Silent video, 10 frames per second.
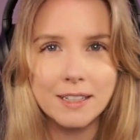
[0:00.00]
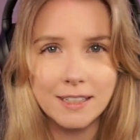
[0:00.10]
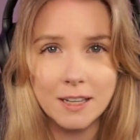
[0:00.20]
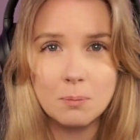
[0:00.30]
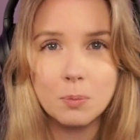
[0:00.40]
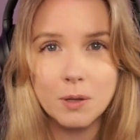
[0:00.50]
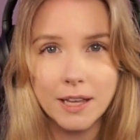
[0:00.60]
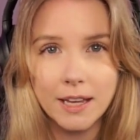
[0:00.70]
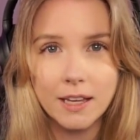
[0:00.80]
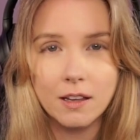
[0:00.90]

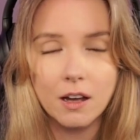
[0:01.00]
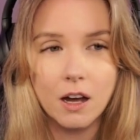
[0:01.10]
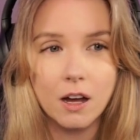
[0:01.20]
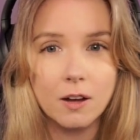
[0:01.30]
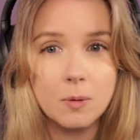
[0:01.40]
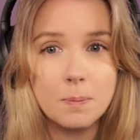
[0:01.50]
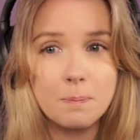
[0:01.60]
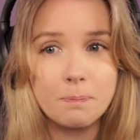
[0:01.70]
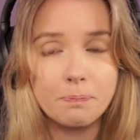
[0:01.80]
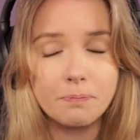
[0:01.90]
gameplay
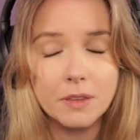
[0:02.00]
um,